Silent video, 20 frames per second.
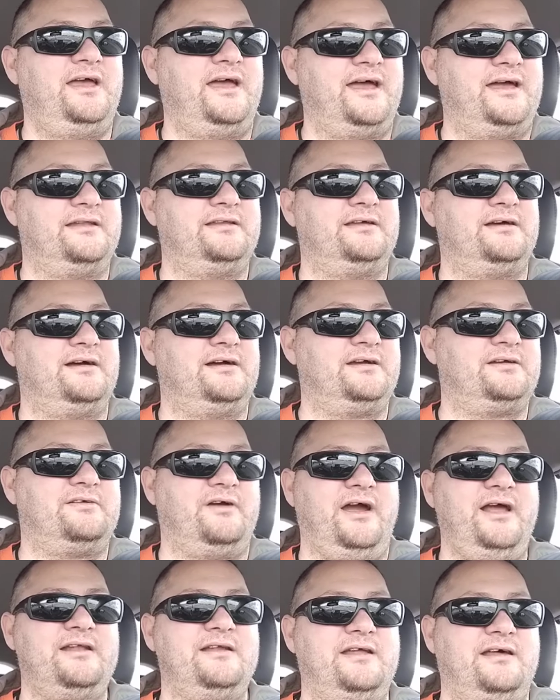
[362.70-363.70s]
And
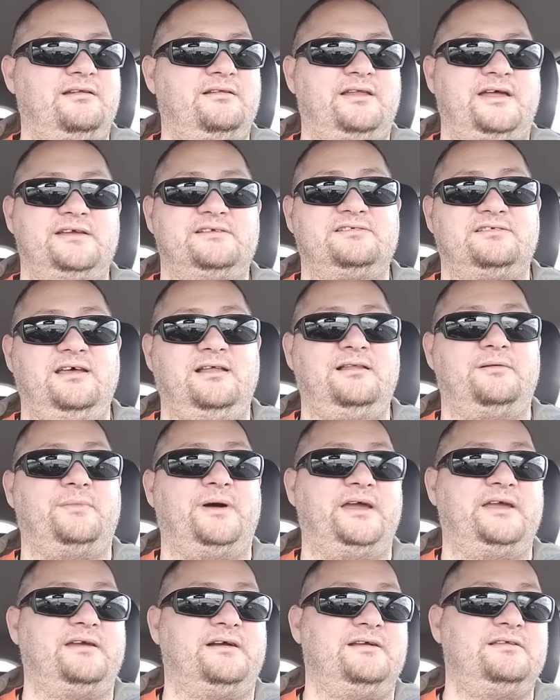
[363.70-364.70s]
granted, I don't like selling
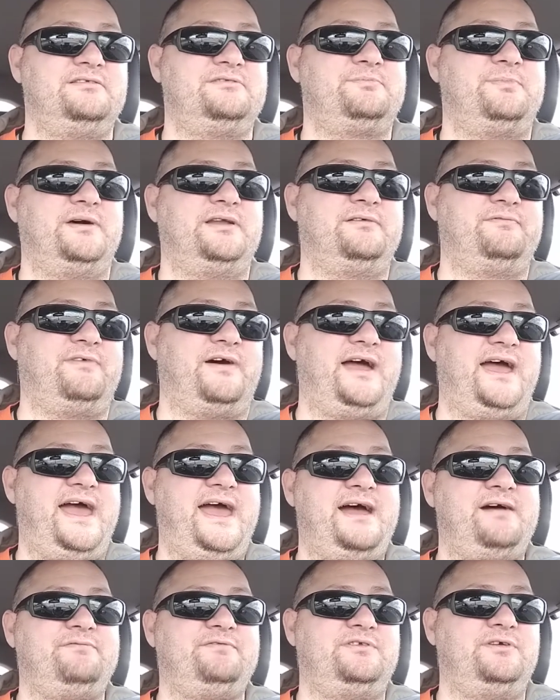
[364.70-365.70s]
my guns, but if I
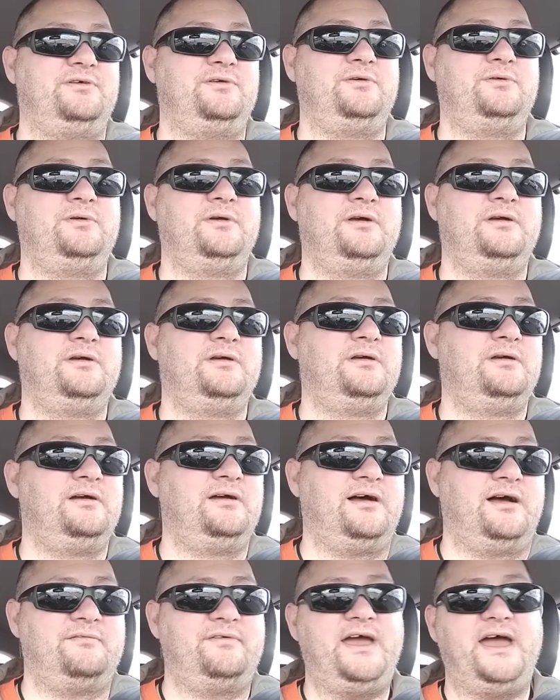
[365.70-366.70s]
have to,
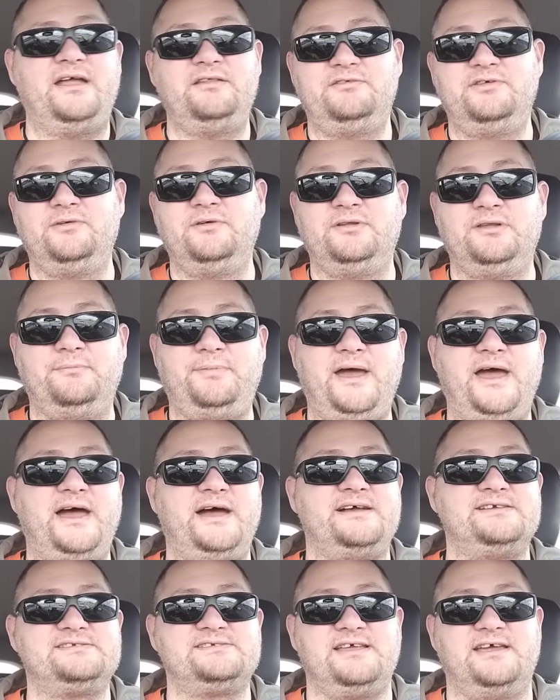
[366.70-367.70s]
I've had to in the
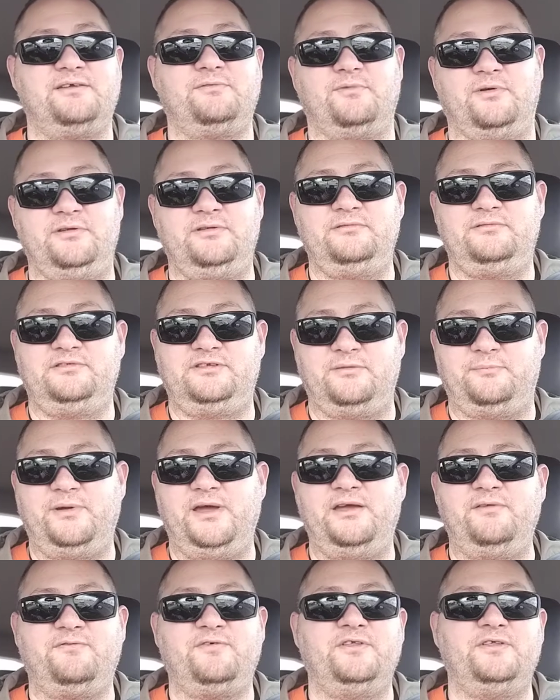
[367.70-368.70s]
past, like when to
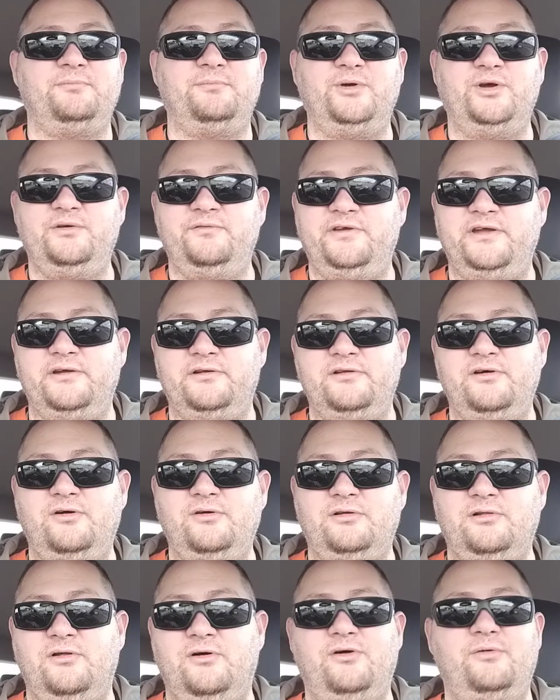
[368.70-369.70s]
pay for the move here to
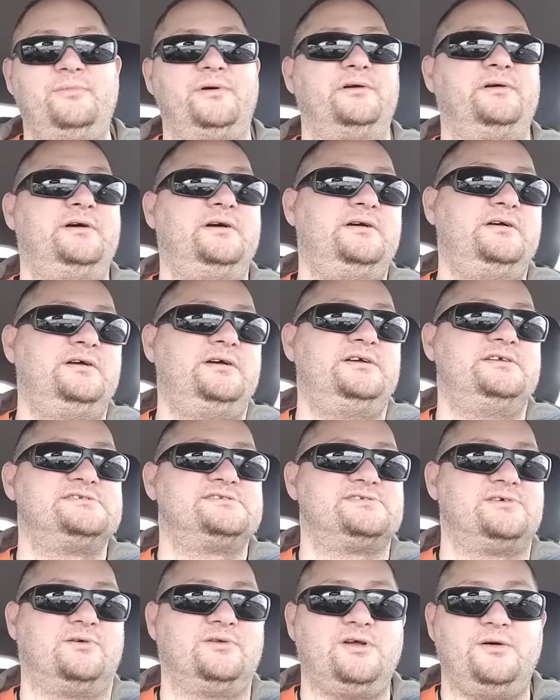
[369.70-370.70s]
Oklahoma.
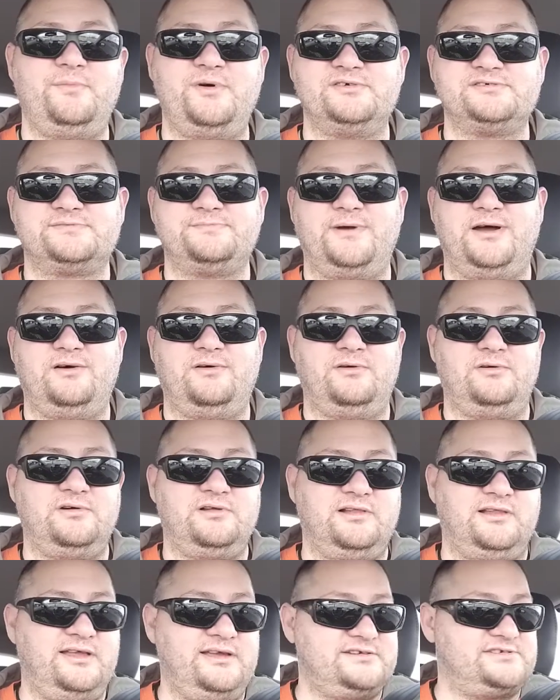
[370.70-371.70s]
Sold almost my whole
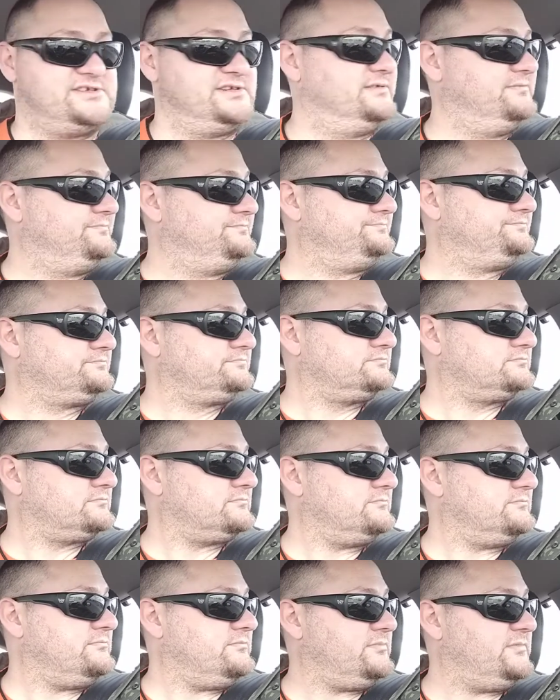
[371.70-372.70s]
collection
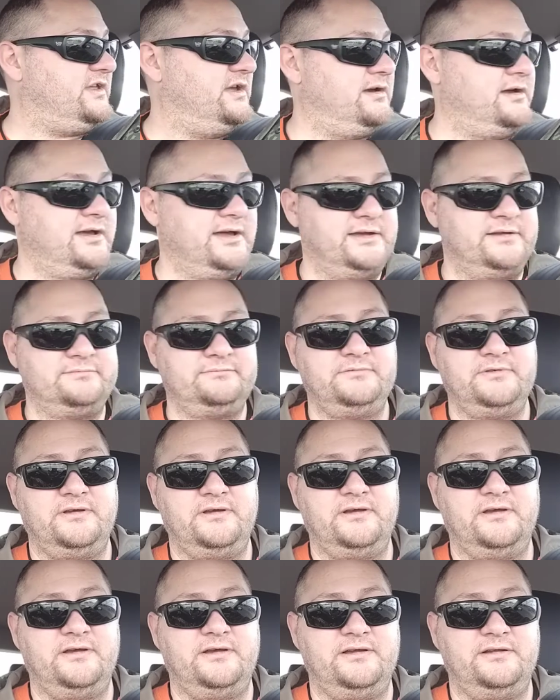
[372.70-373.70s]

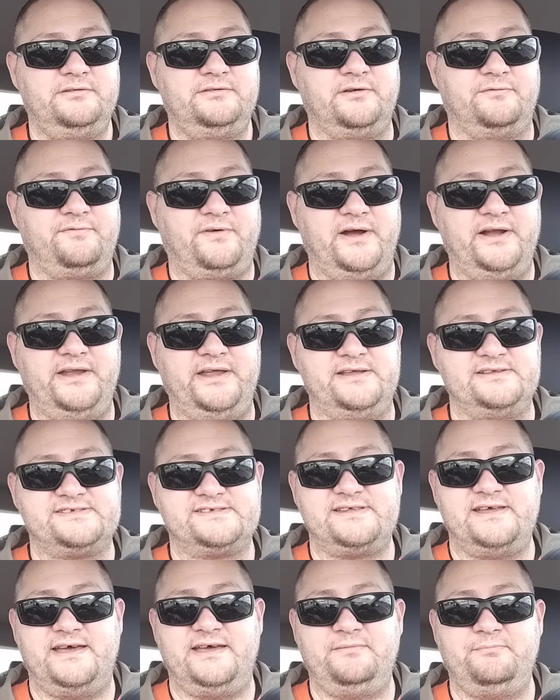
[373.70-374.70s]
to
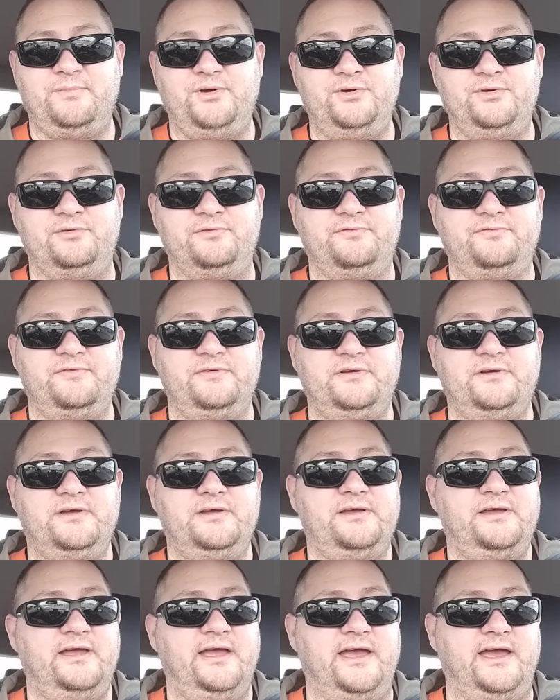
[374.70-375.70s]
finance that move.
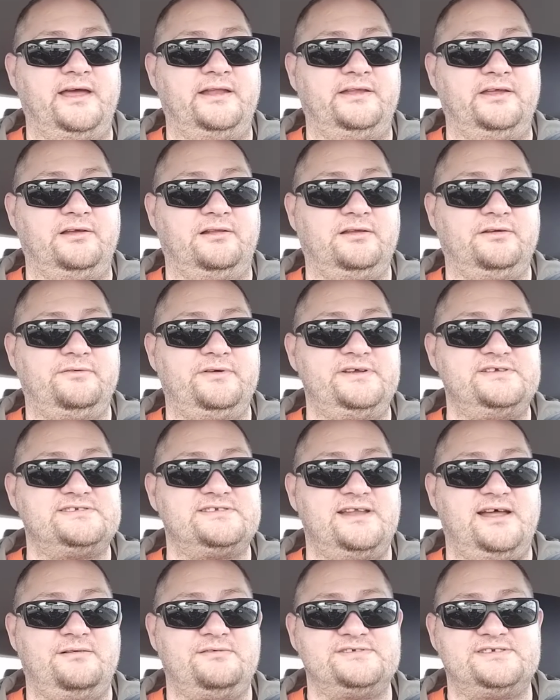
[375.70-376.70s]
And the only
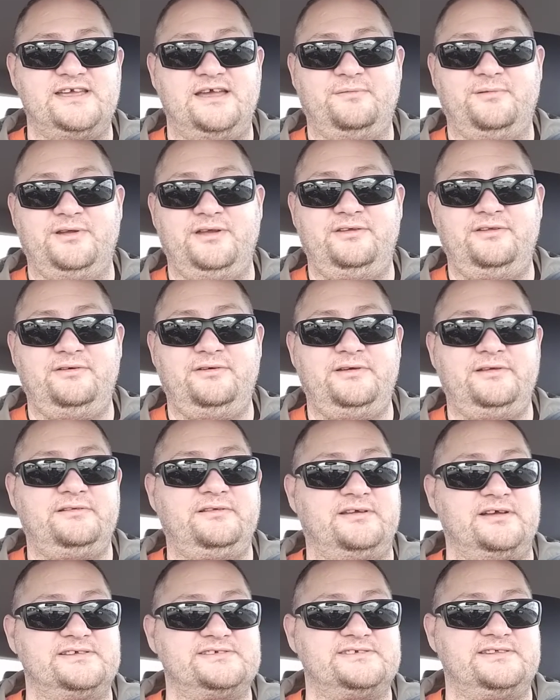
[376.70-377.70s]
reason I was able to do it
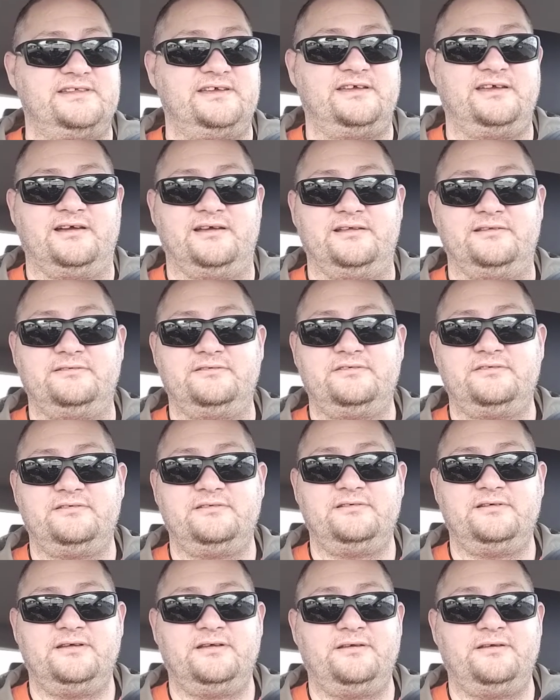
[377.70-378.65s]
because of the guns.